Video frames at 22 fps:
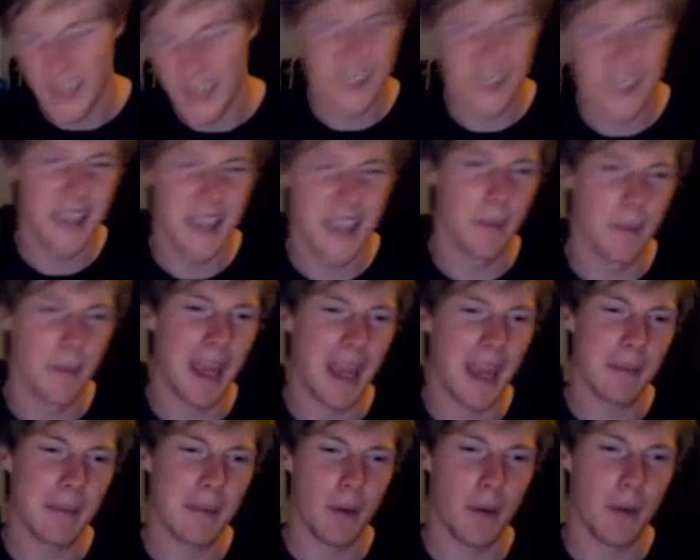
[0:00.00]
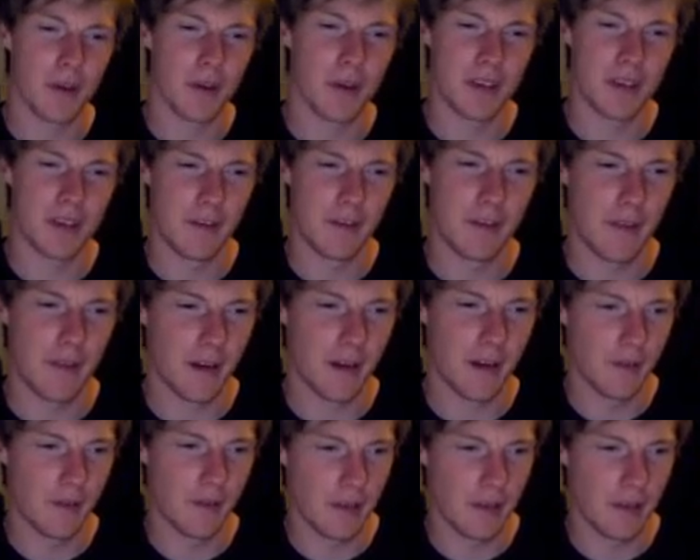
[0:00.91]
I'd say the main
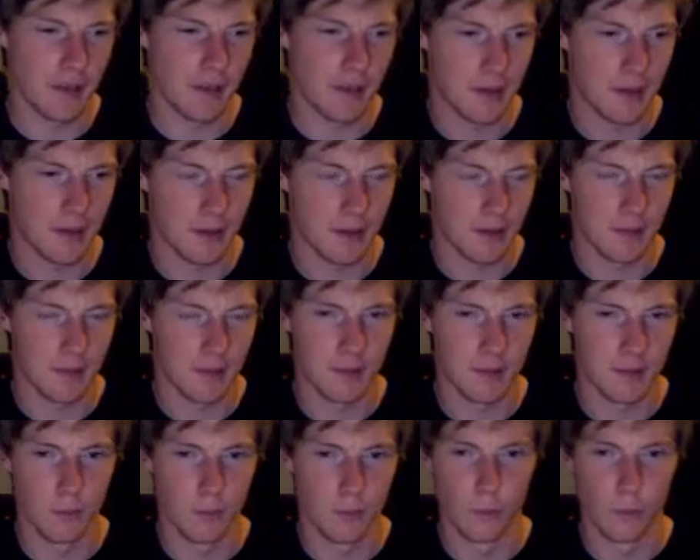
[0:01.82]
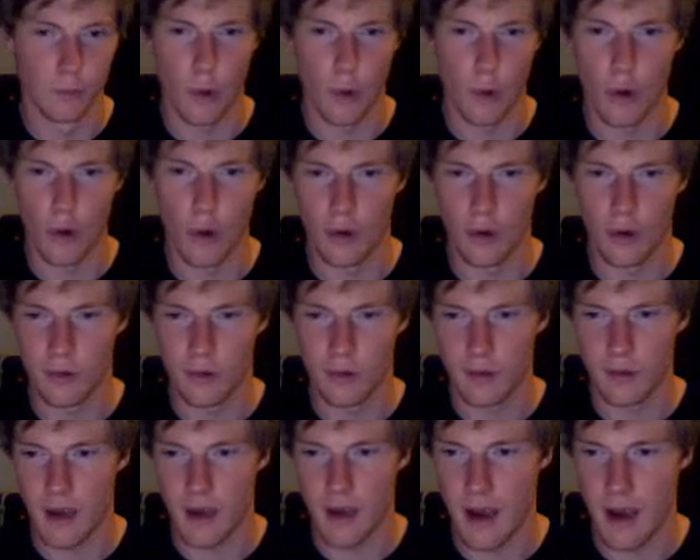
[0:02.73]
positive out of this
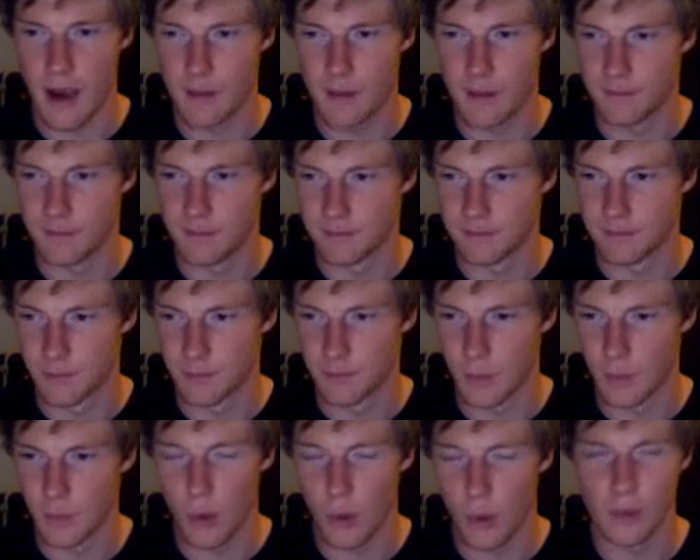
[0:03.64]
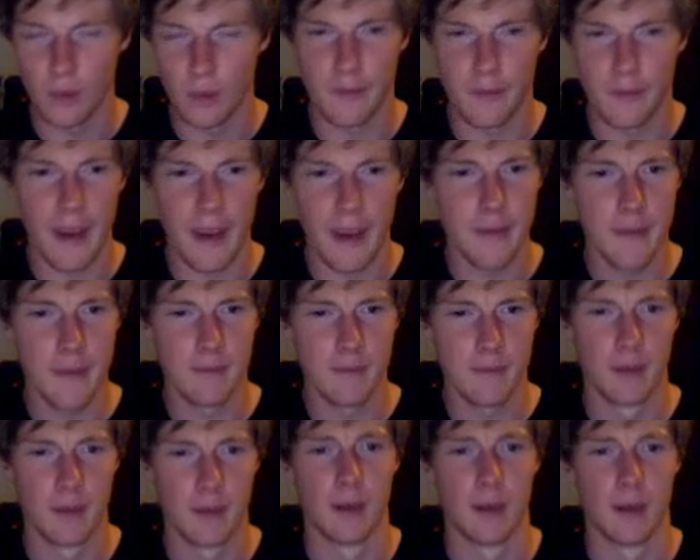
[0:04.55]
Raw, the Hall of
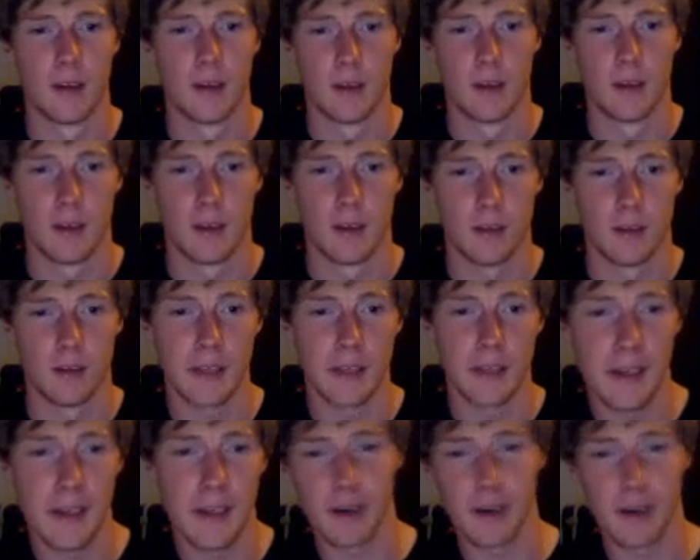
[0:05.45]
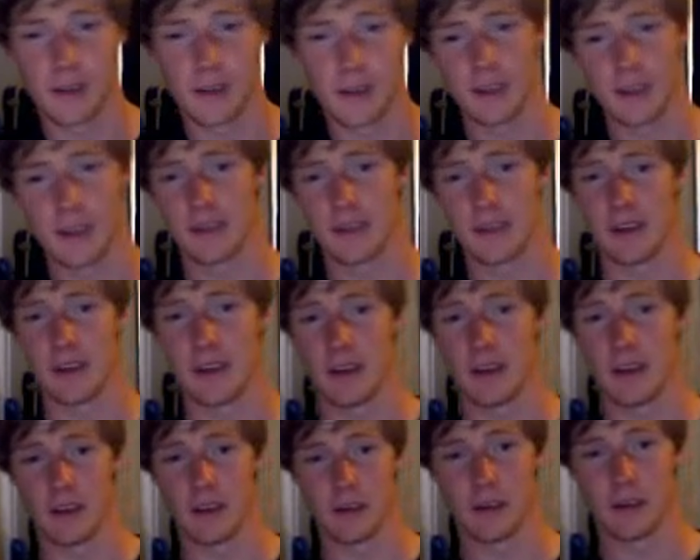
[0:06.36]
Fame, Lita is
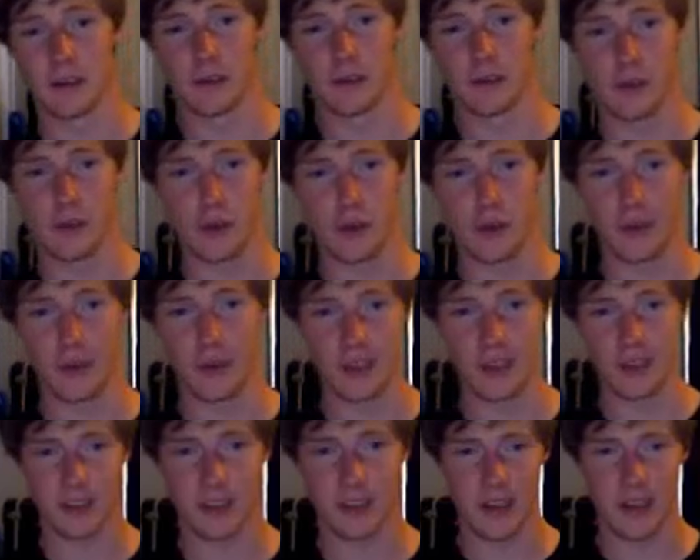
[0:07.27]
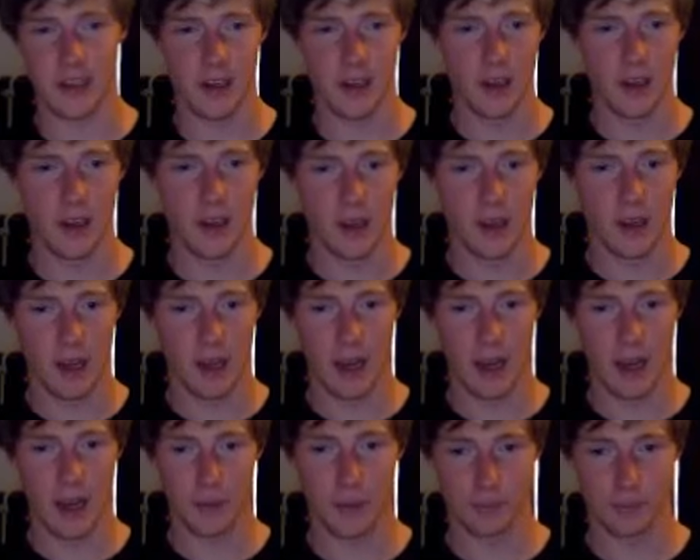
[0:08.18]
the new inductee,
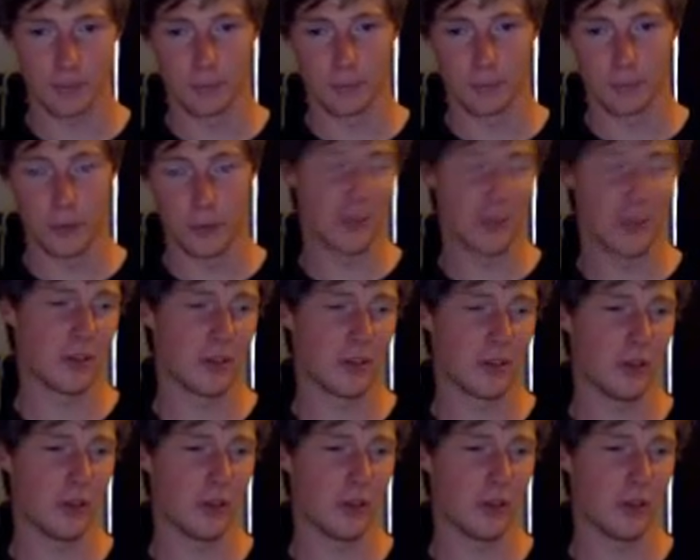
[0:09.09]
which